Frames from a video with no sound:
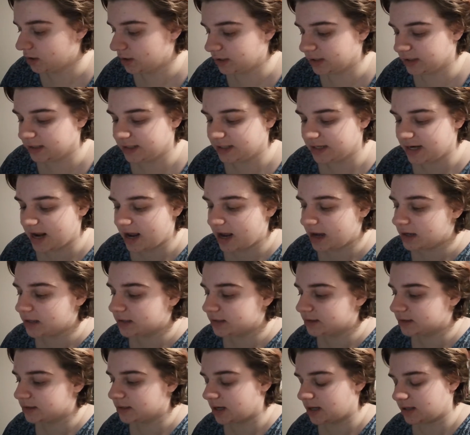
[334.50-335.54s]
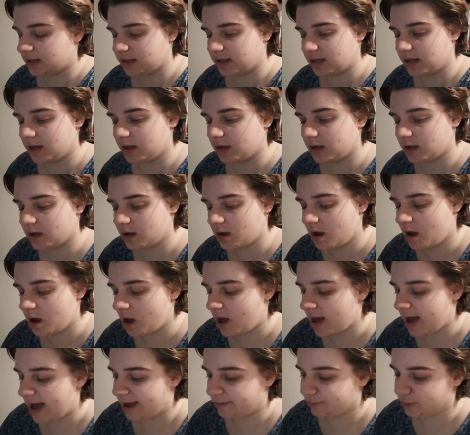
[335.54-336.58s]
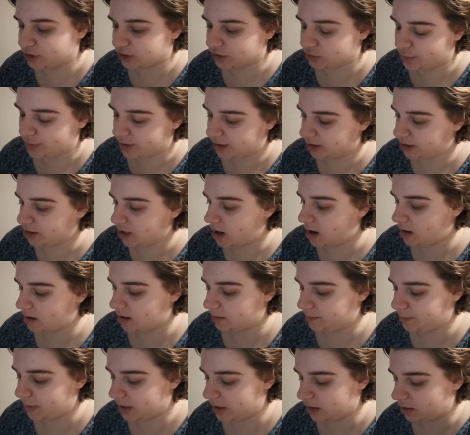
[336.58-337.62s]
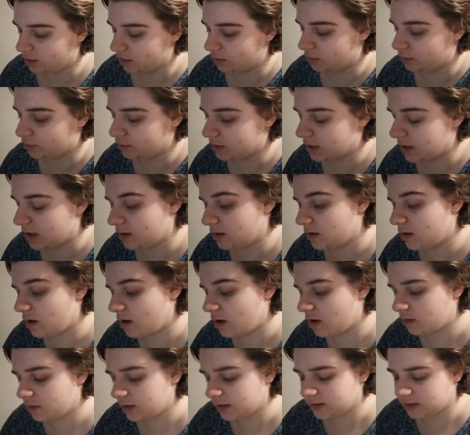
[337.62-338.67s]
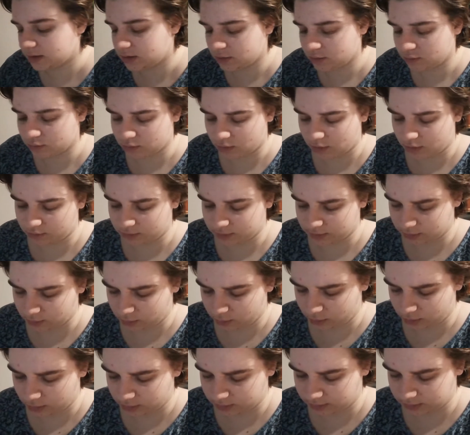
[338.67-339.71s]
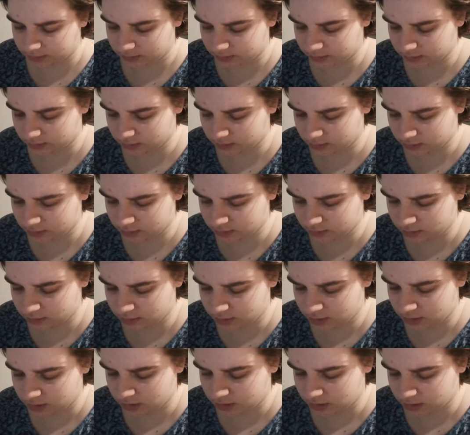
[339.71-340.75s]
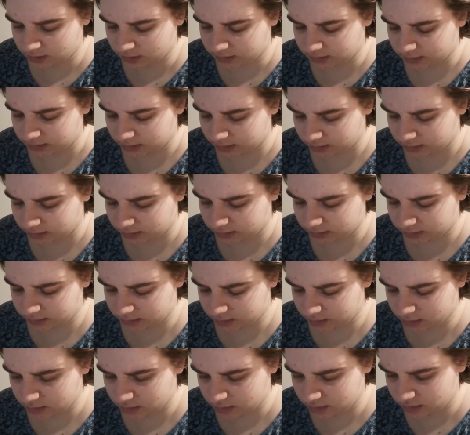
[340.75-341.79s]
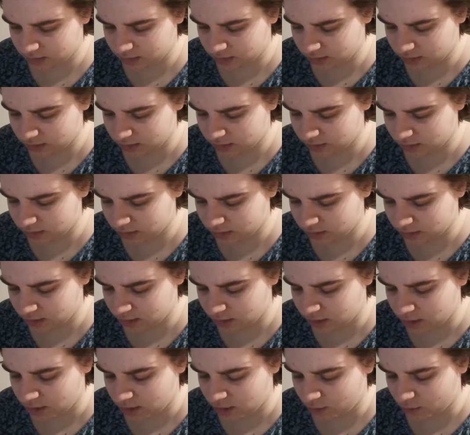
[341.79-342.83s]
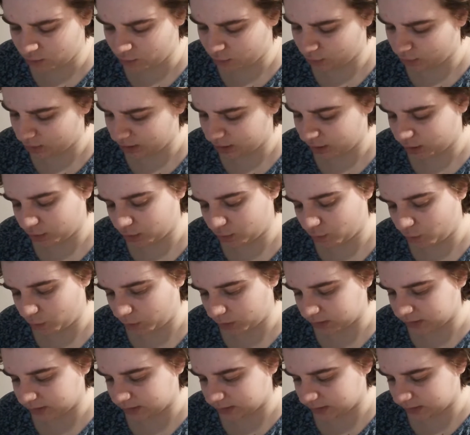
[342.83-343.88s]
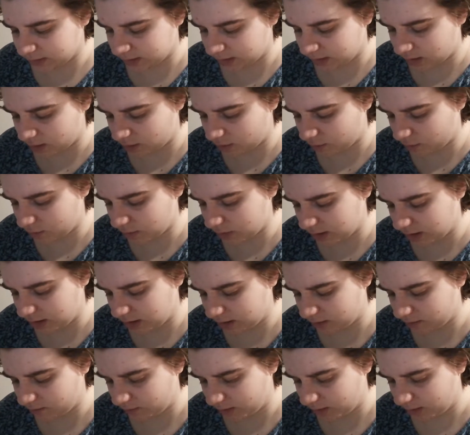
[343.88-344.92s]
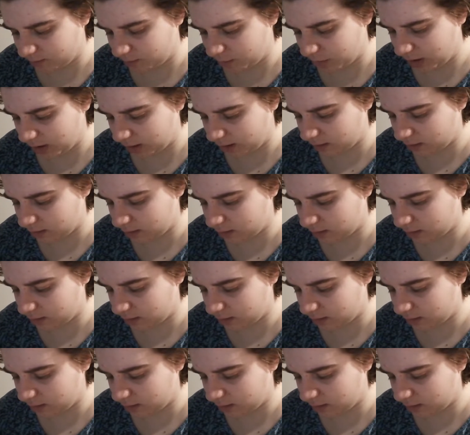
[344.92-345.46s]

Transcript: Next, I think I'm just going to talk about, let's do rose quartz, since we're in the quartzes now. I need to find pink.